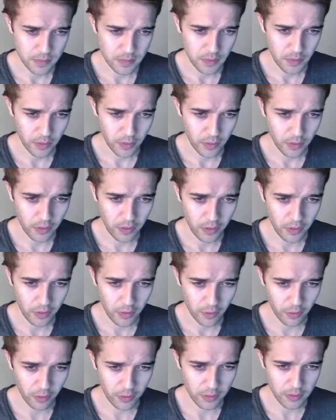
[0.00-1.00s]
So these guys
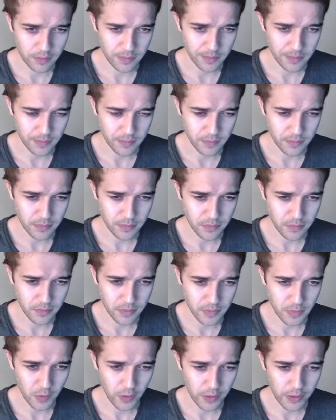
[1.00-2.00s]
here,
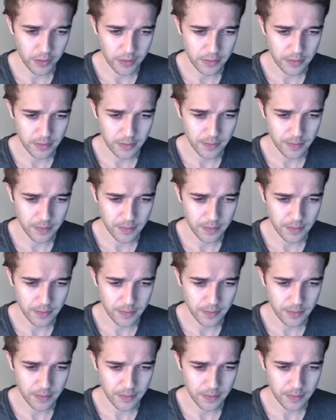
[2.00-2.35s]
right?